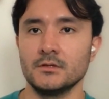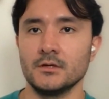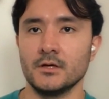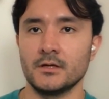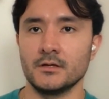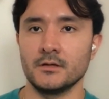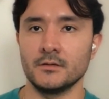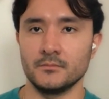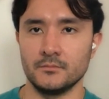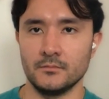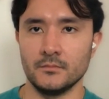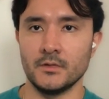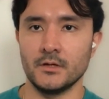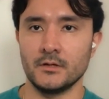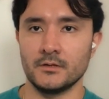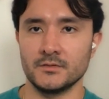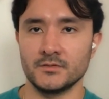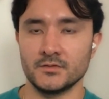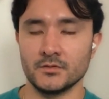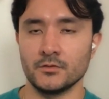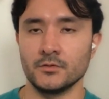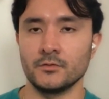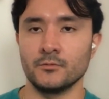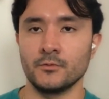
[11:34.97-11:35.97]
at a
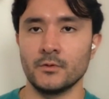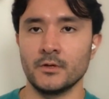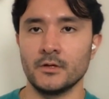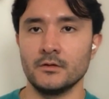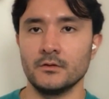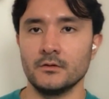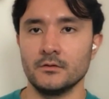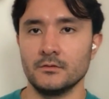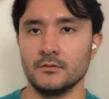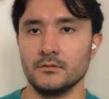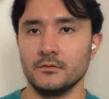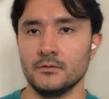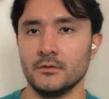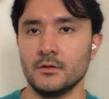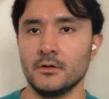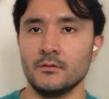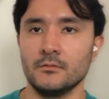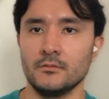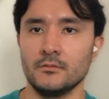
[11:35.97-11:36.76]
certain rate? You know,